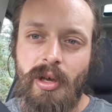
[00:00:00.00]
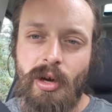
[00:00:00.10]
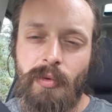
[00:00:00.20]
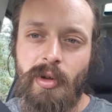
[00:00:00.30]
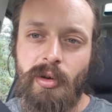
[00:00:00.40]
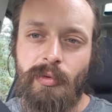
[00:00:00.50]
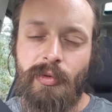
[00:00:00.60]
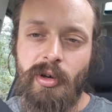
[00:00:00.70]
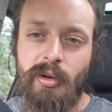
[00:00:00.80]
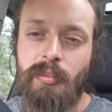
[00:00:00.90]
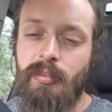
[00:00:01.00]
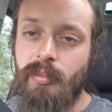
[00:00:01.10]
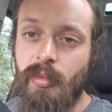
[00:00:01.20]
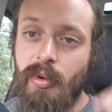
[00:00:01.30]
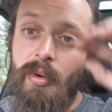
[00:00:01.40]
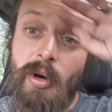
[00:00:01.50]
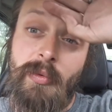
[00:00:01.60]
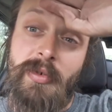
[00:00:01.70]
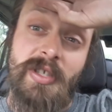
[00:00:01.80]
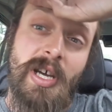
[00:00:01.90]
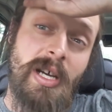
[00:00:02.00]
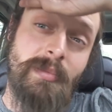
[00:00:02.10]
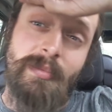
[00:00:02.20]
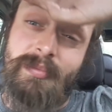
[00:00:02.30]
Hopefully it'll free up over time.